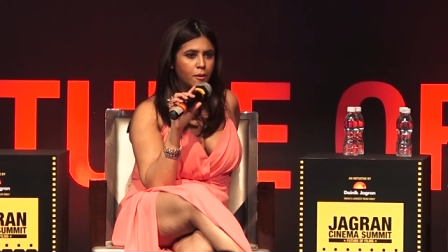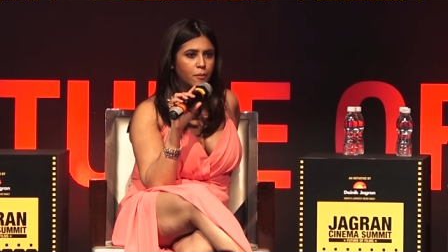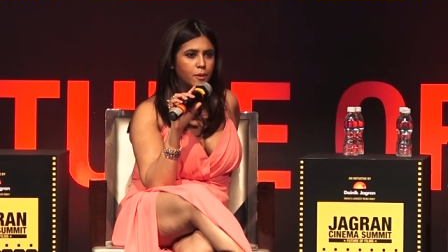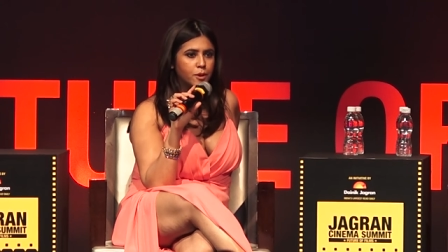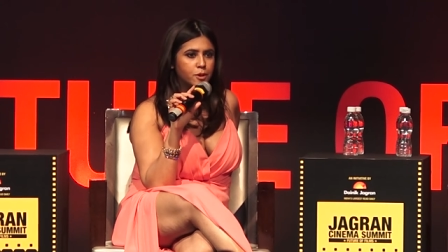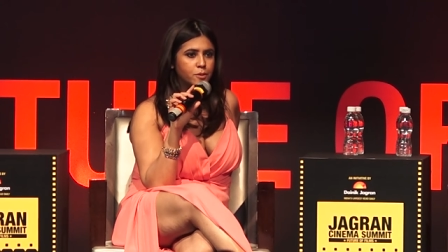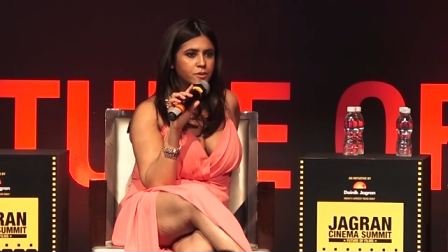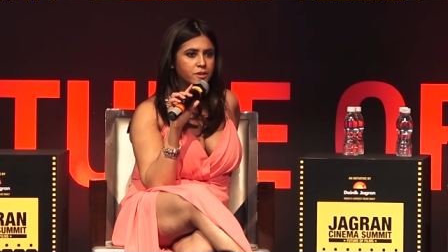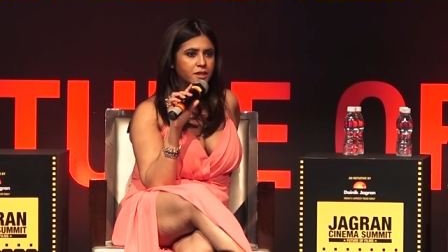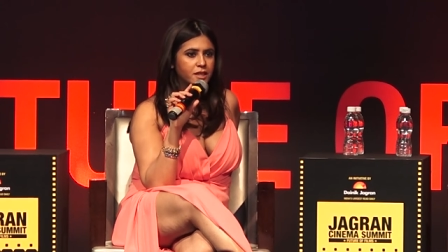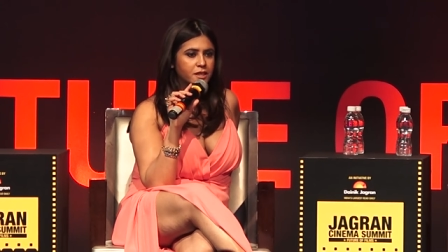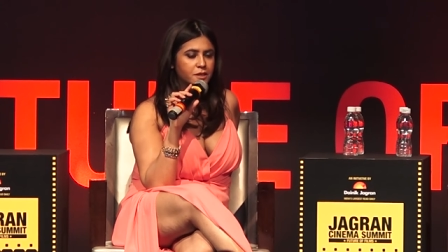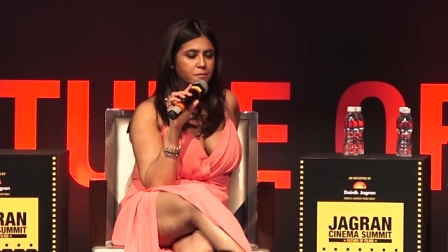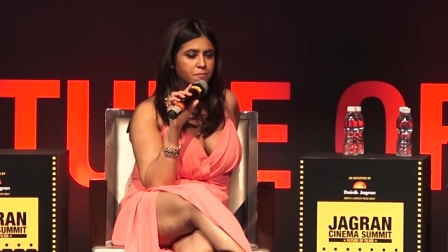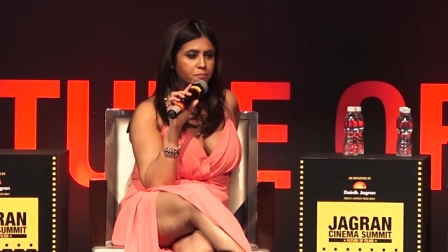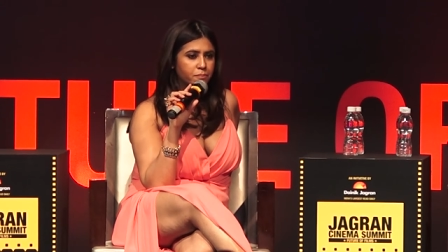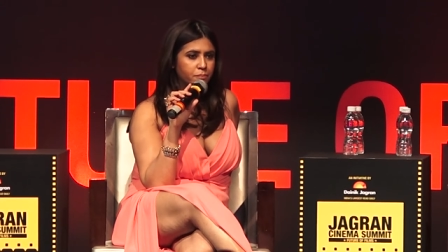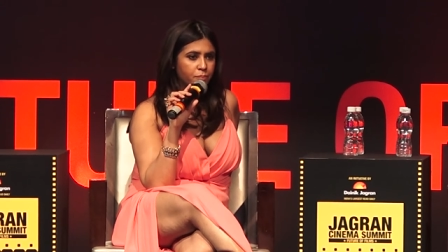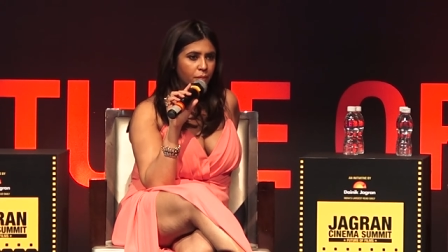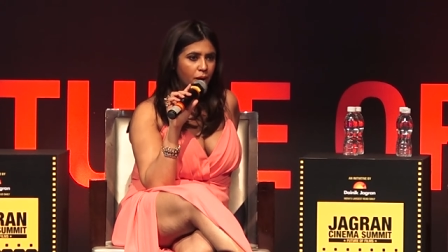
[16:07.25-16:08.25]
which was ex
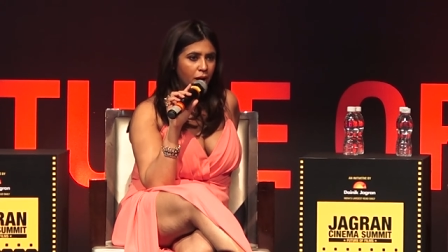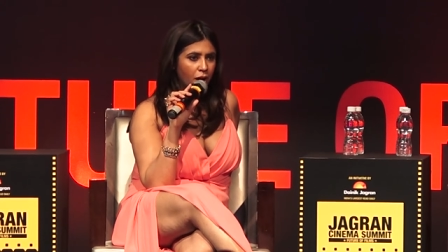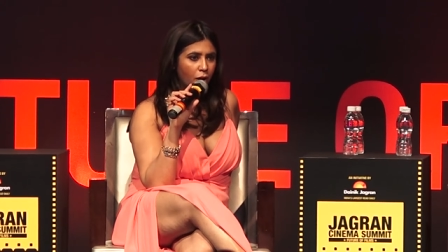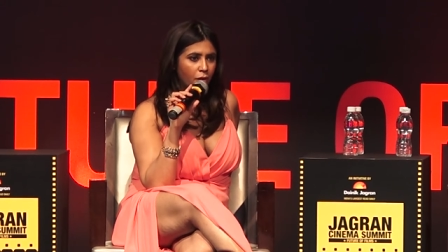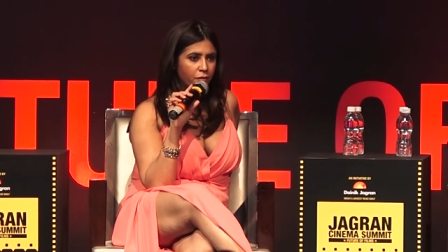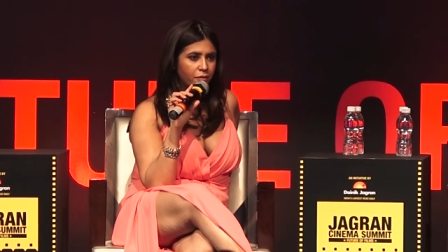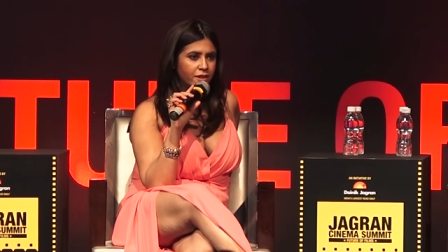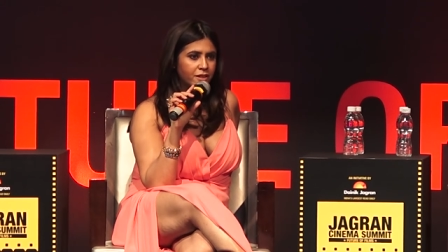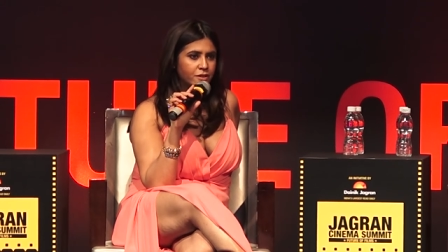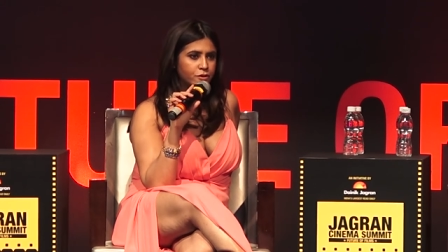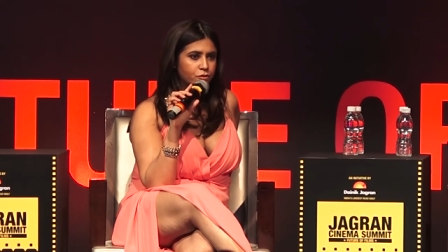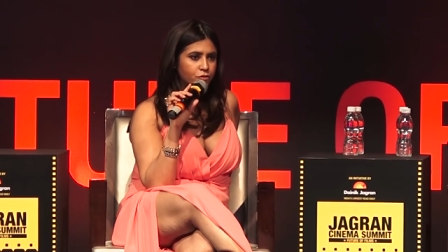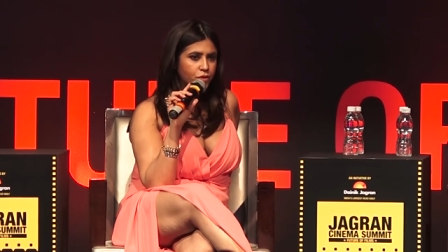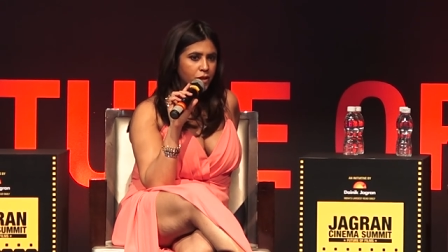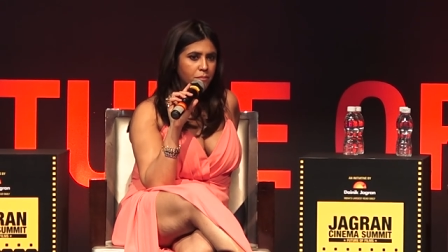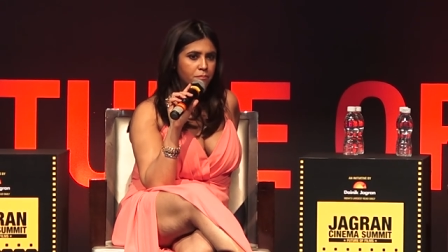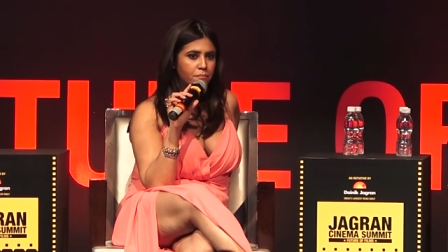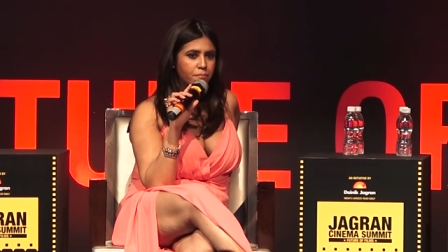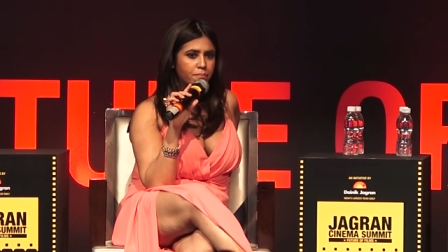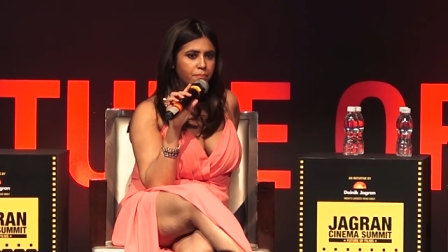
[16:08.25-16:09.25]
of
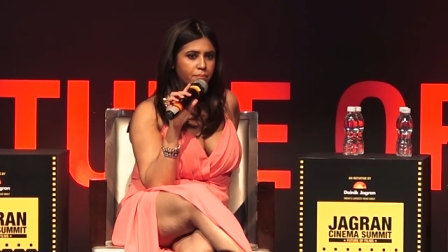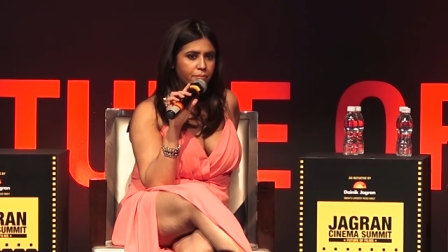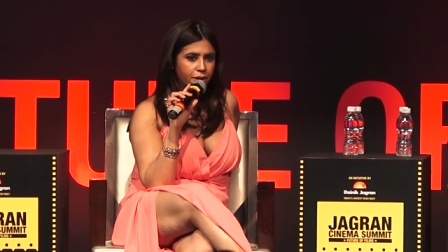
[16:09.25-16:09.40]
extreme